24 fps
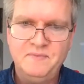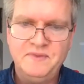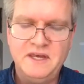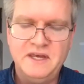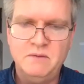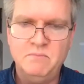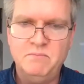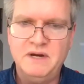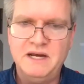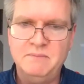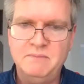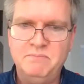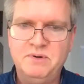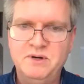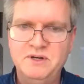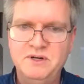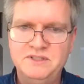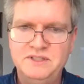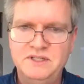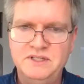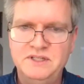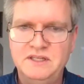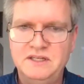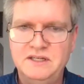And by
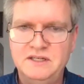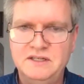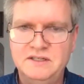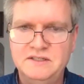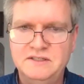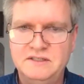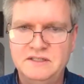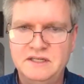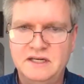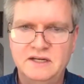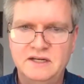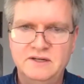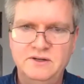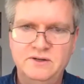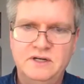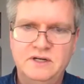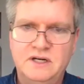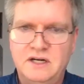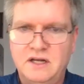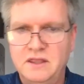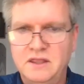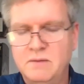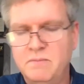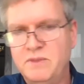pushing these, you
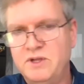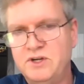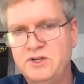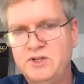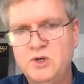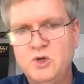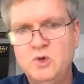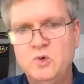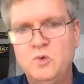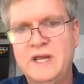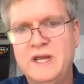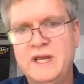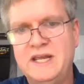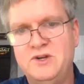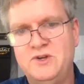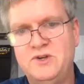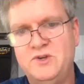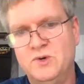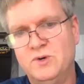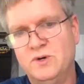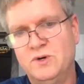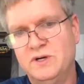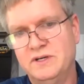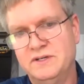call them the two-way
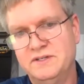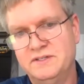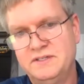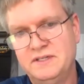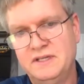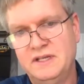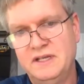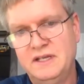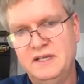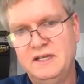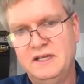doors,